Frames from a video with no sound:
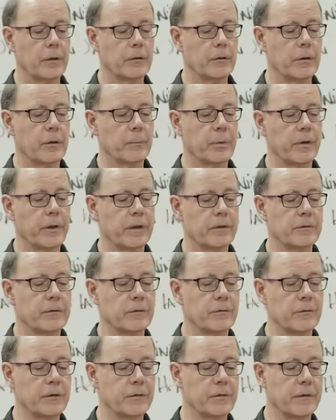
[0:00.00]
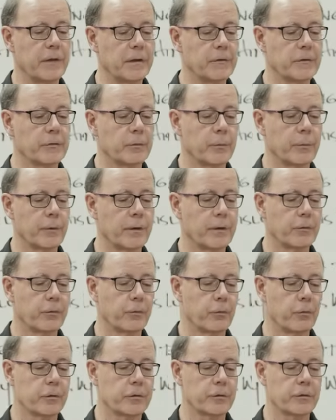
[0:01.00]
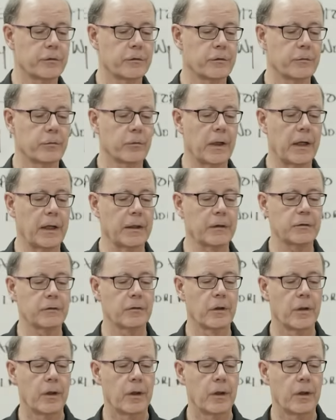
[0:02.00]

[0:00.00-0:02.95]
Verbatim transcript: The place of defense will be the fortress of rocks.